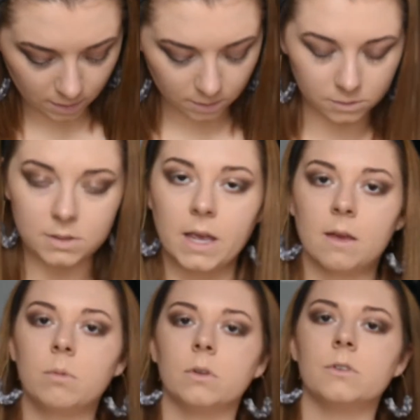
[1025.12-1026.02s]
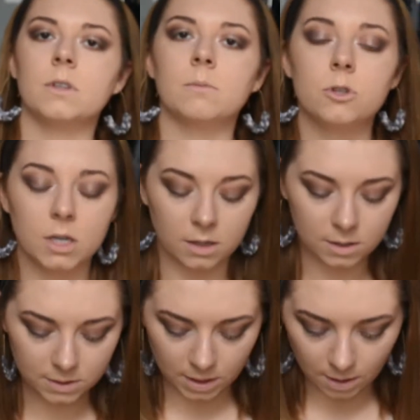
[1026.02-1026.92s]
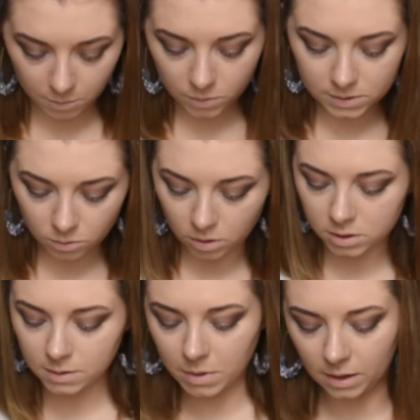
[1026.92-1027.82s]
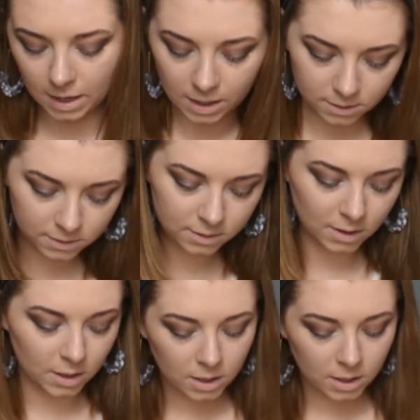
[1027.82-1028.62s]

a little table or some shit because like I'm always crossing my legs